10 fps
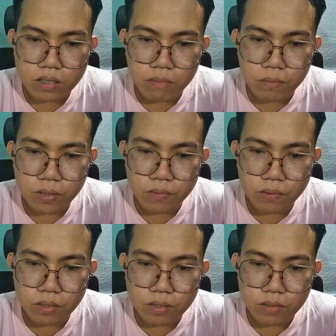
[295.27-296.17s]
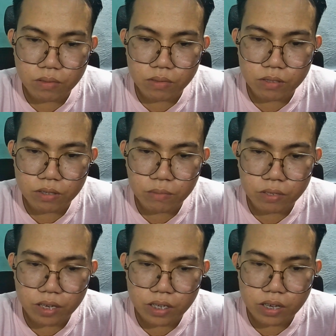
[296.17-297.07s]
negative 0.42,
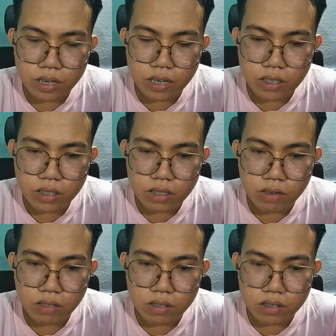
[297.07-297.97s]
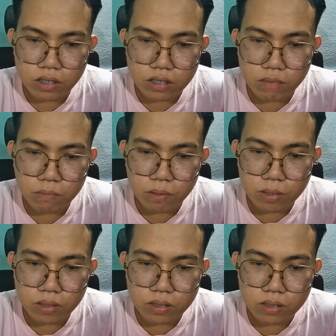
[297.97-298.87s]
0.88, and the dog is negative
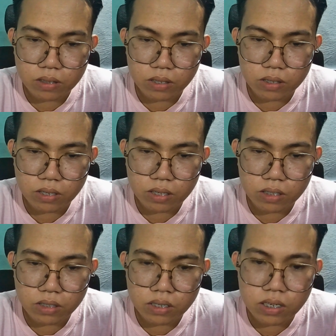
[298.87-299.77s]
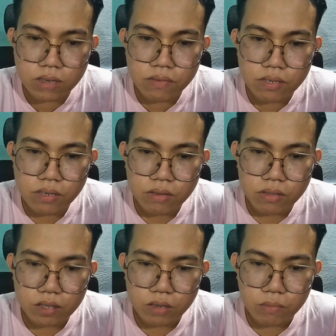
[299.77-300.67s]
0.093.
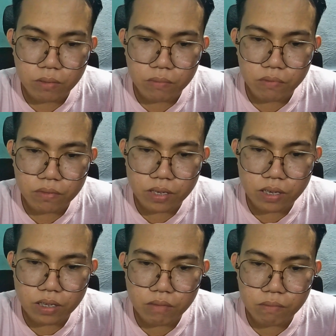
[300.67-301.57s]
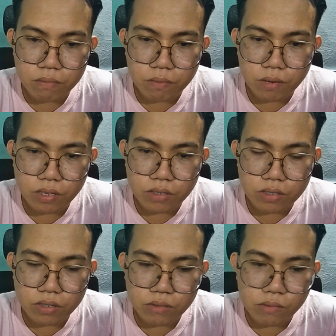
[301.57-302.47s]

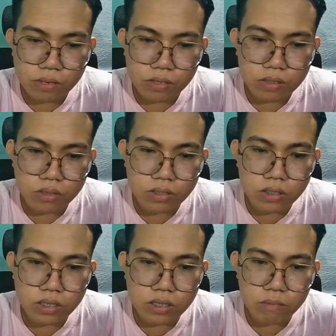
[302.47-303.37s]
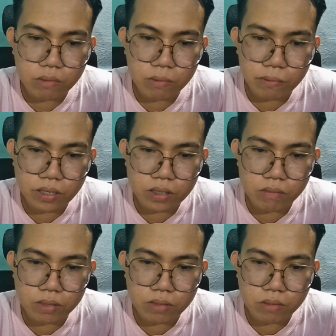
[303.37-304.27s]
0.15.01. During training,
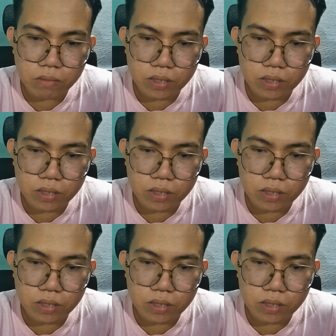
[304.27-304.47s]
propagation plus